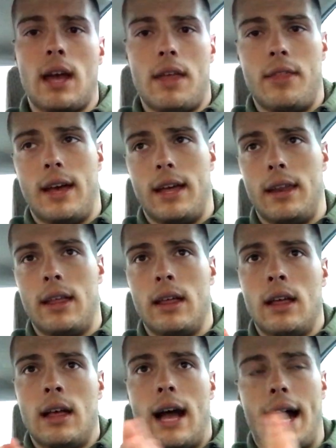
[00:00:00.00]
And then
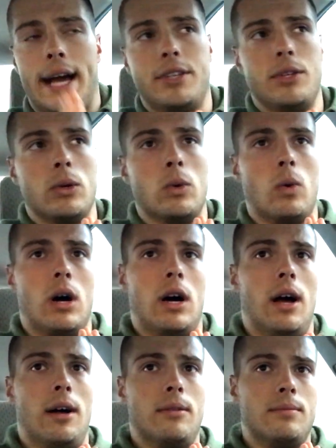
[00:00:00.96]
I
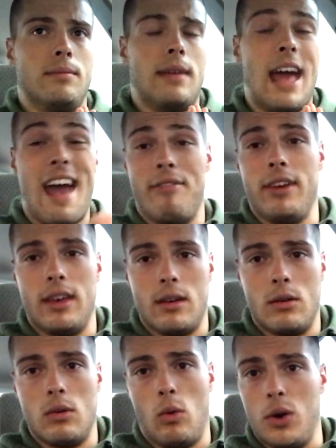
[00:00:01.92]
do heavy
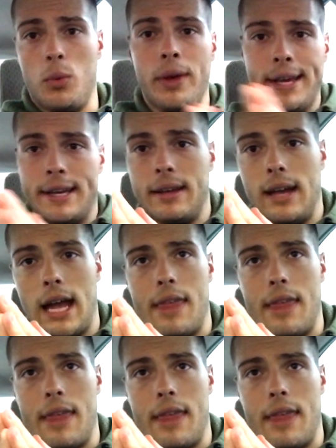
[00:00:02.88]
1 week,